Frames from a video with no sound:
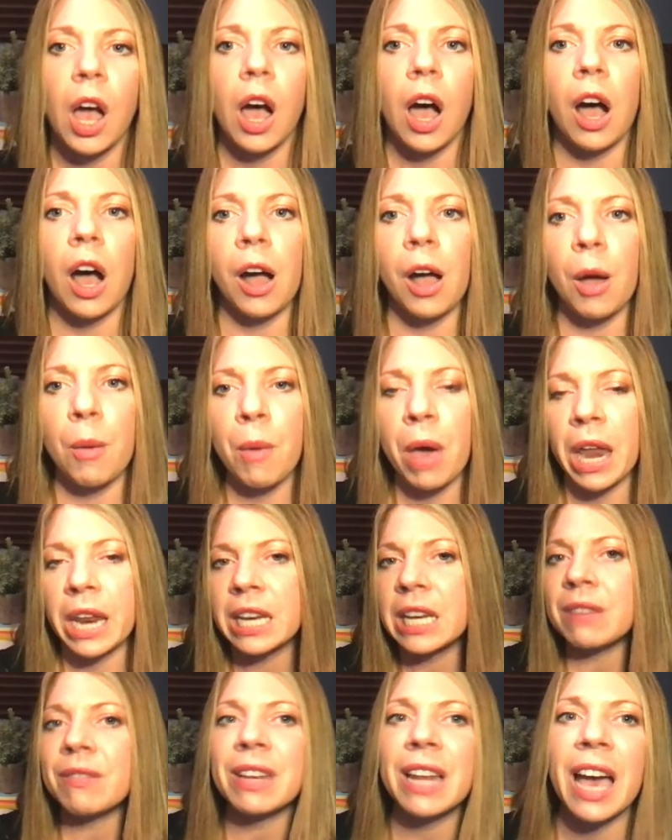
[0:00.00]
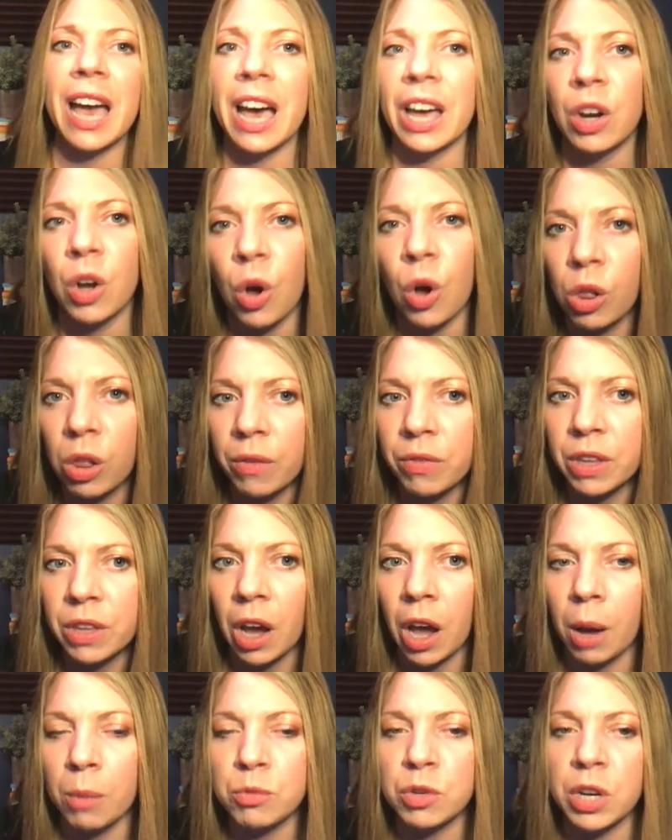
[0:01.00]
And I didn't even add all of the
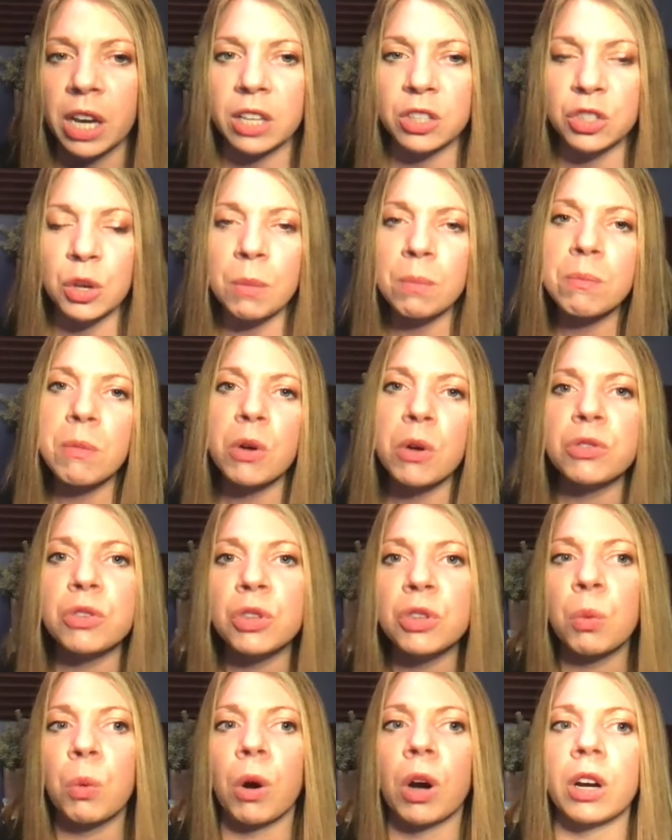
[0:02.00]
objects. So most of the work